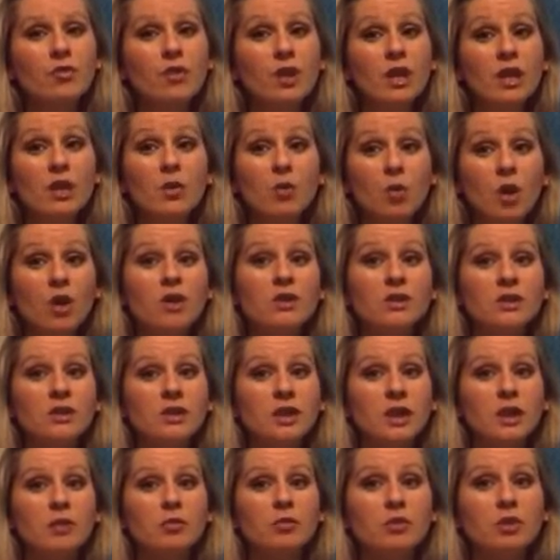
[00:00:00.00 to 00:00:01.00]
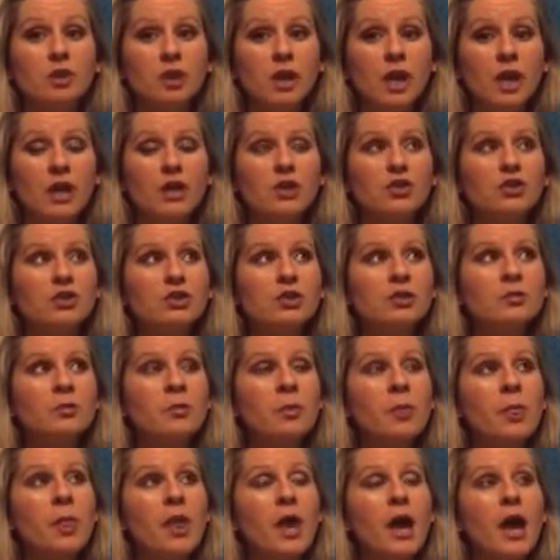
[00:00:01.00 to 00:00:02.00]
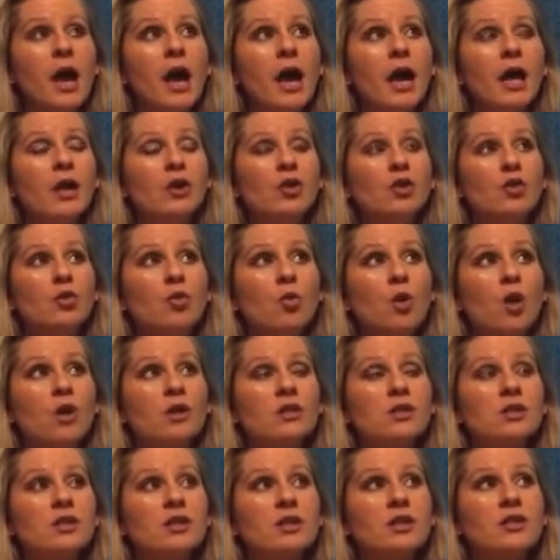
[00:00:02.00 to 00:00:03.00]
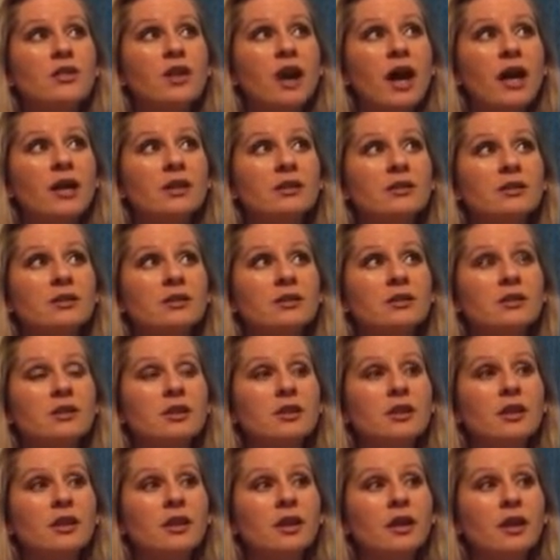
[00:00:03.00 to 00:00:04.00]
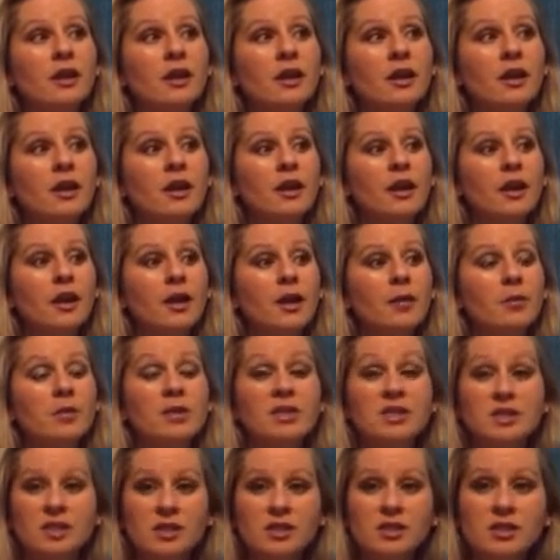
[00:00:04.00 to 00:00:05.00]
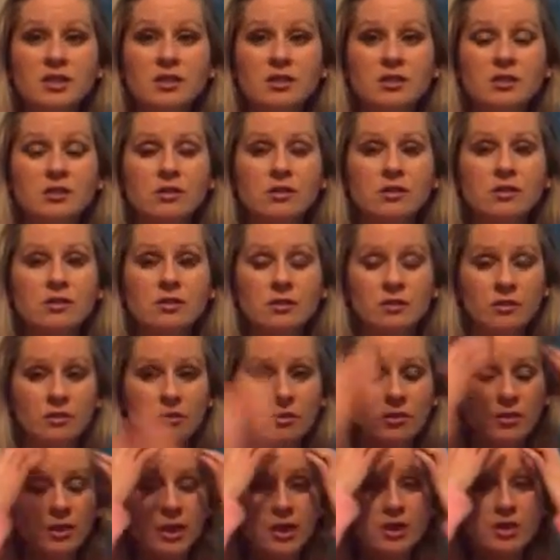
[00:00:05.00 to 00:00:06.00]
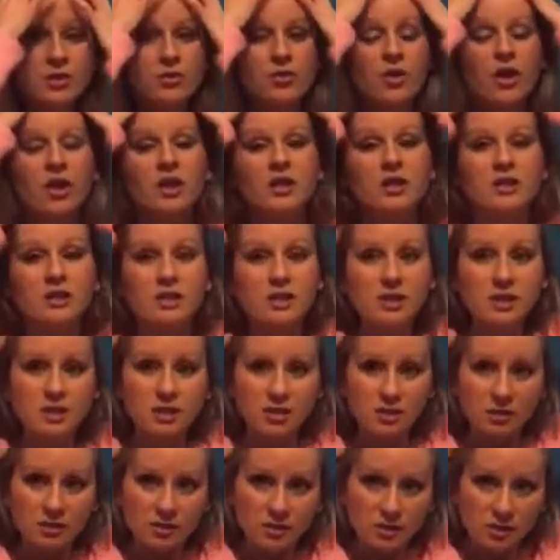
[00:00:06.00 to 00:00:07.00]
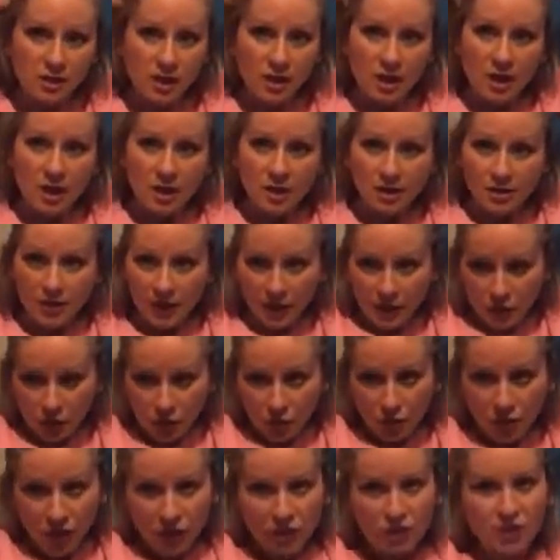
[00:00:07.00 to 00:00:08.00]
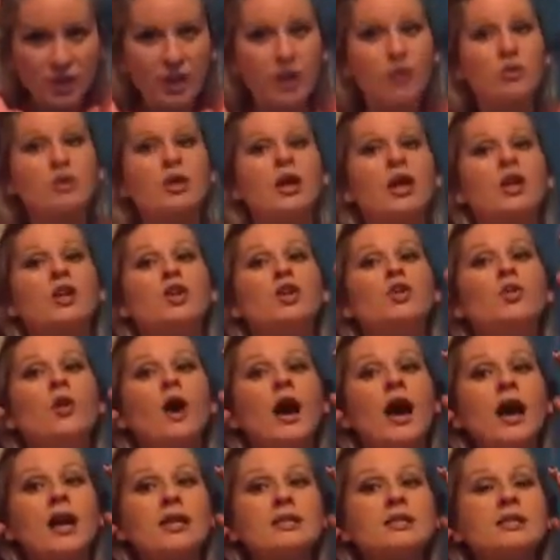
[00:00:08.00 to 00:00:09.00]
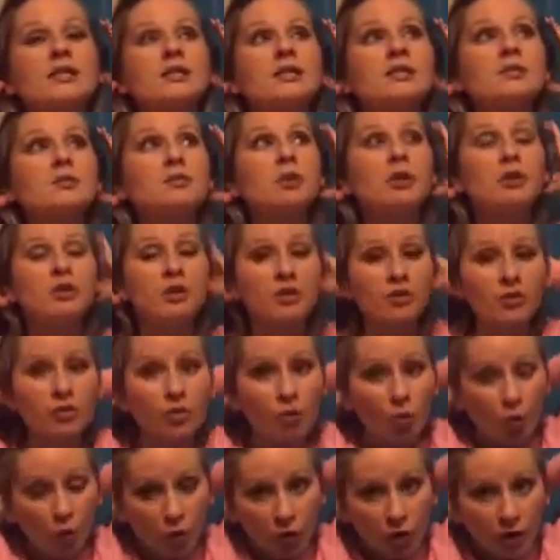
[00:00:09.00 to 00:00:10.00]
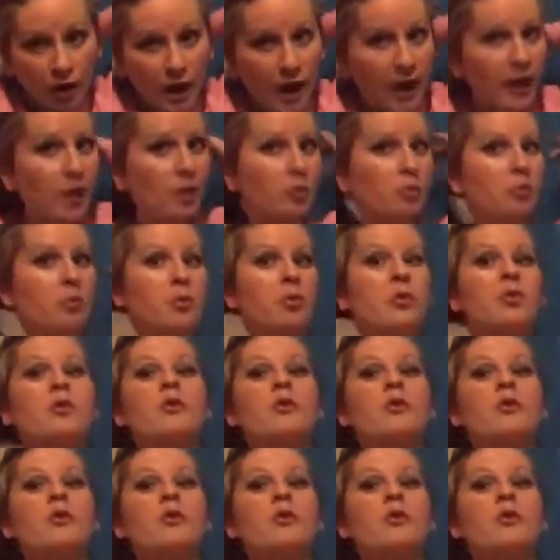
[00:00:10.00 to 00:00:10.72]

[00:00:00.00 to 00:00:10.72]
really wanting that communication and you're wanting that assistance, that divine assistance, that you reach out and you ask spirit for help